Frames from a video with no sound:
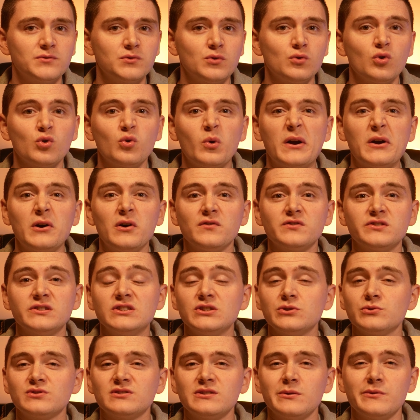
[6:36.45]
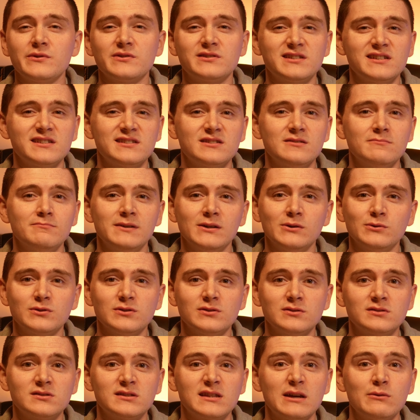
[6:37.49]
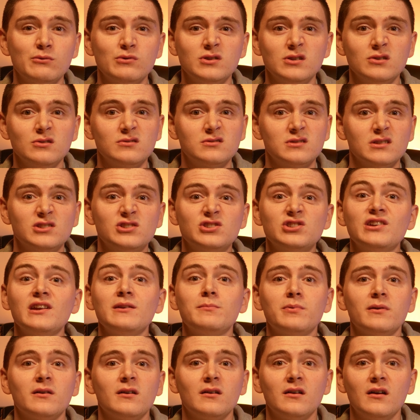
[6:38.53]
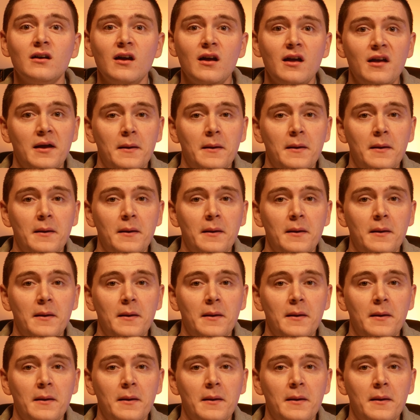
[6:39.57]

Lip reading: Or quite often you'll see with system builders, they will use the cheaper